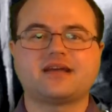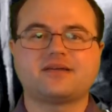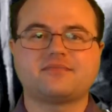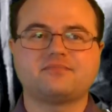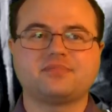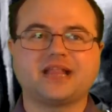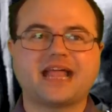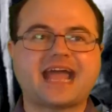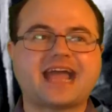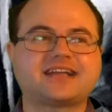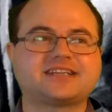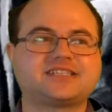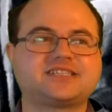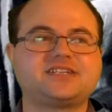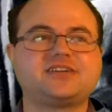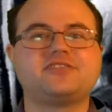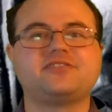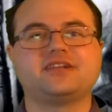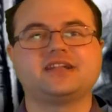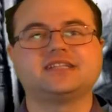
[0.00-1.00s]
black
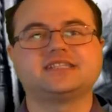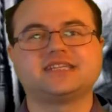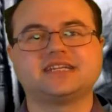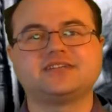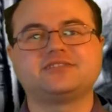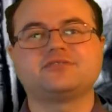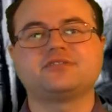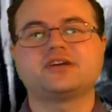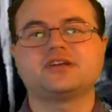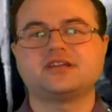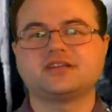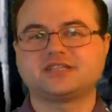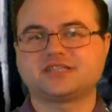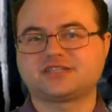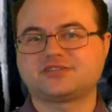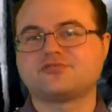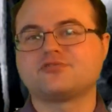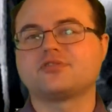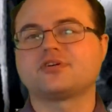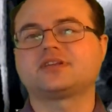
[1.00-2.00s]
students into a
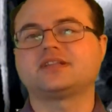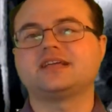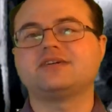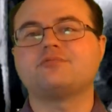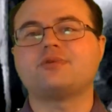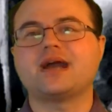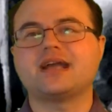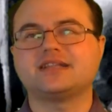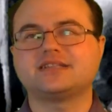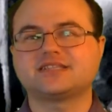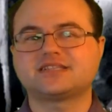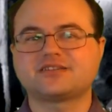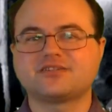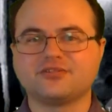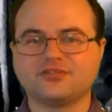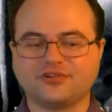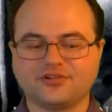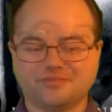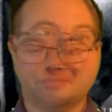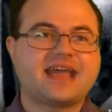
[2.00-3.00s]
historically white
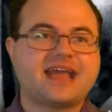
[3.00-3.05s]
school.